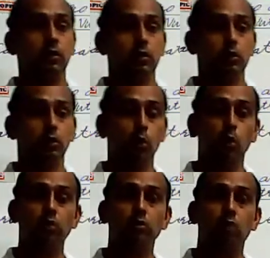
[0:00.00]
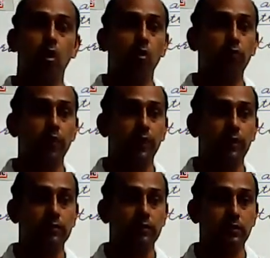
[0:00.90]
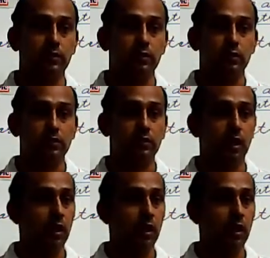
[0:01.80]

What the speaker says: source of energy. The